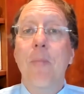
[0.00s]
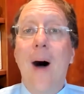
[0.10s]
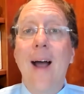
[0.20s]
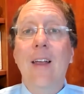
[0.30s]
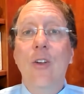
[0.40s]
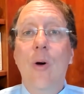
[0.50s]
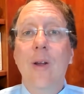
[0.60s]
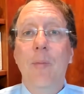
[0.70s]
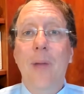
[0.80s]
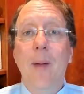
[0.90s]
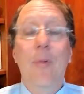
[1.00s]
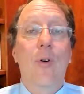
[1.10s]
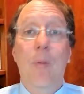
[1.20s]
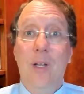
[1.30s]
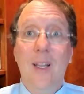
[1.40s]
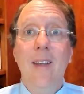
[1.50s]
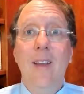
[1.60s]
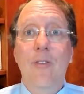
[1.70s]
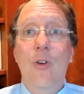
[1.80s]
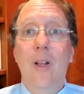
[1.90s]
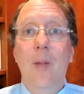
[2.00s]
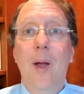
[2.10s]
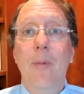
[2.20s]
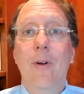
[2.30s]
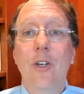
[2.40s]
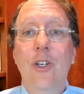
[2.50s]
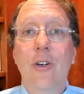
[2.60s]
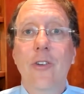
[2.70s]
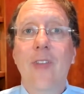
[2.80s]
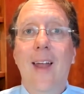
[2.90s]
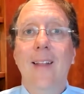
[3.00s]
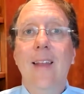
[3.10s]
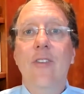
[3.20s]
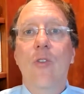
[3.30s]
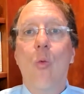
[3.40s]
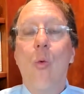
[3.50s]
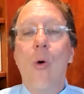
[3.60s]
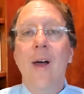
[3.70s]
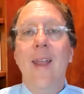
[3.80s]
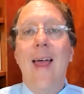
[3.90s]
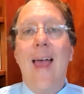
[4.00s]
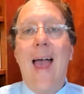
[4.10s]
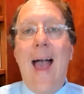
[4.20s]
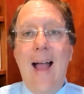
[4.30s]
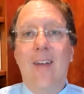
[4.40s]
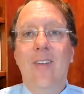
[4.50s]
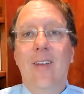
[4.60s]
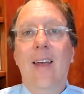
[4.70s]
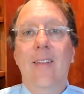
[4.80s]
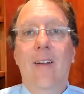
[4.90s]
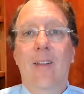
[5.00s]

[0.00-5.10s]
buying toilet paper, or plenty of toilet paper, ensures that at least one act in their